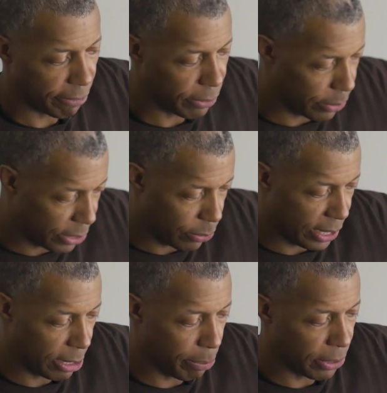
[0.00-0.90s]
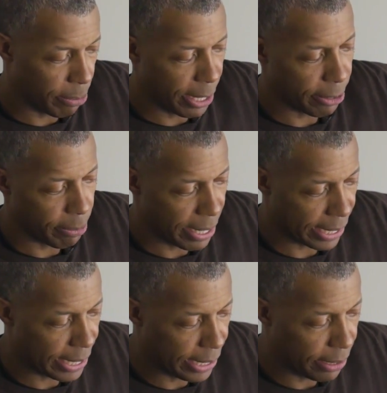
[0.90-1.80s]
But if you do need to put the battery
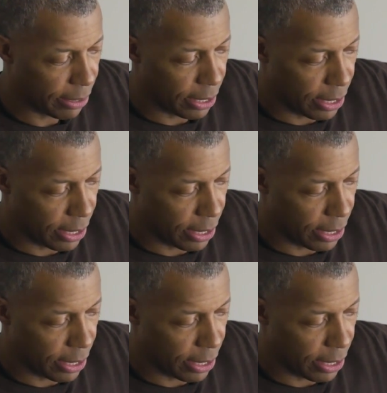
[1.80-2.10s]
back in it,